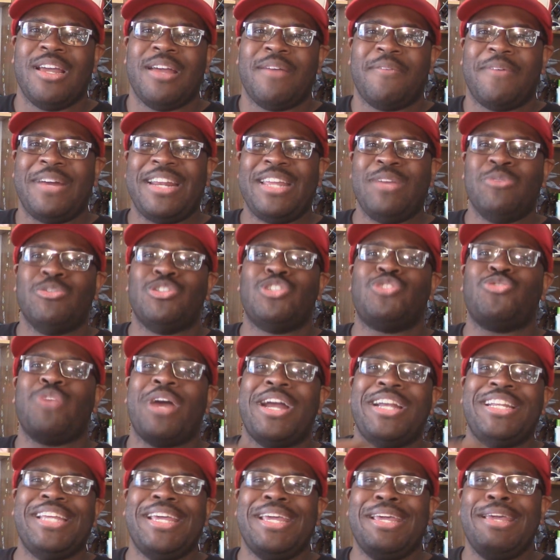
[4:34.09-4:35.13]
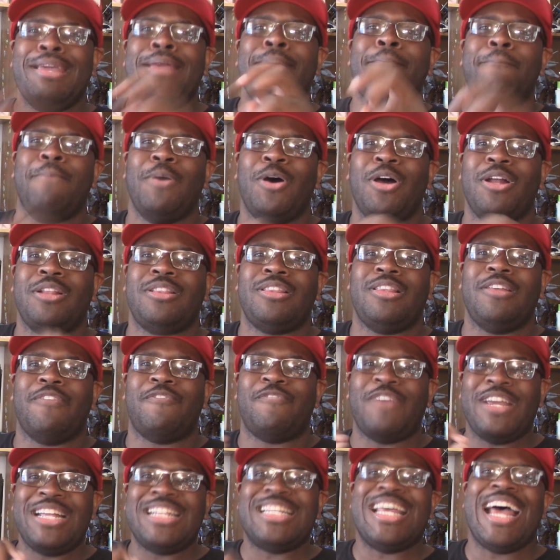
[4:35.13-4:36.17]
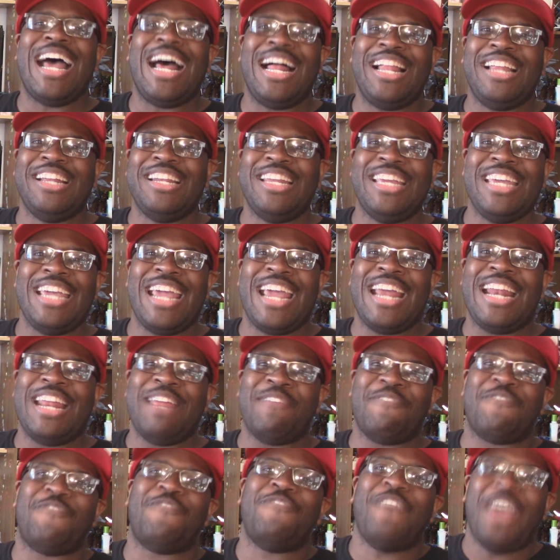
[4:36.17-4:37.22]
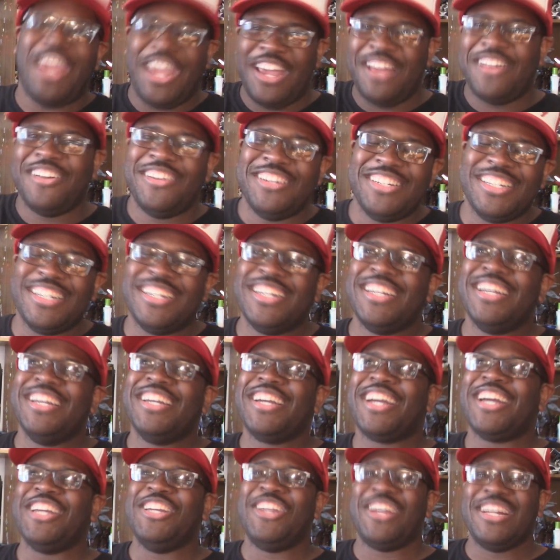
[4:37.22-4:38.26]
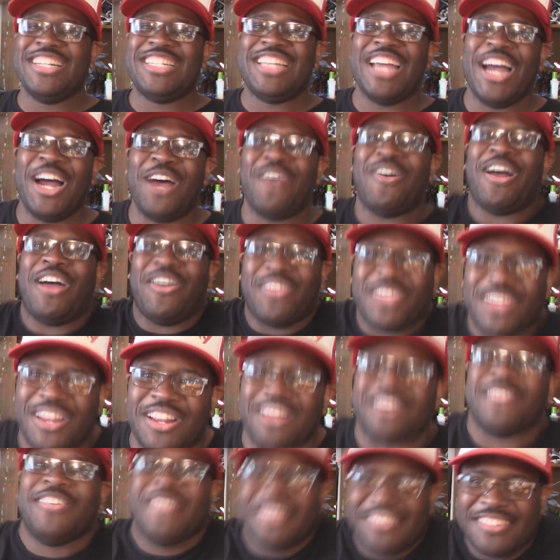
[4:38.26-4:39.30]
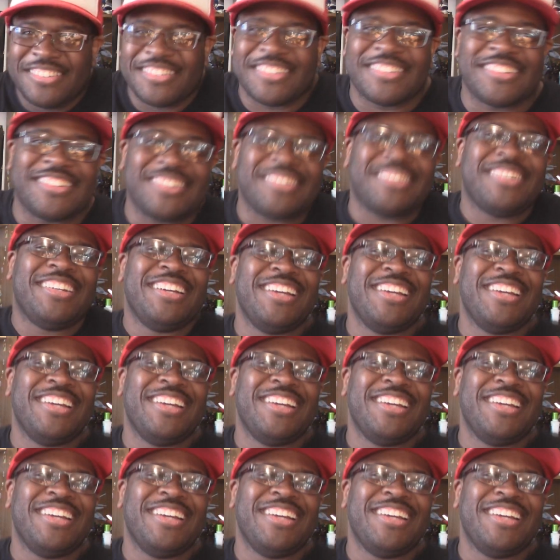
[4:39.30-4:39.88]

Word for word: when he was trying to input the fatality and it failed, because you can tell how he got. Like,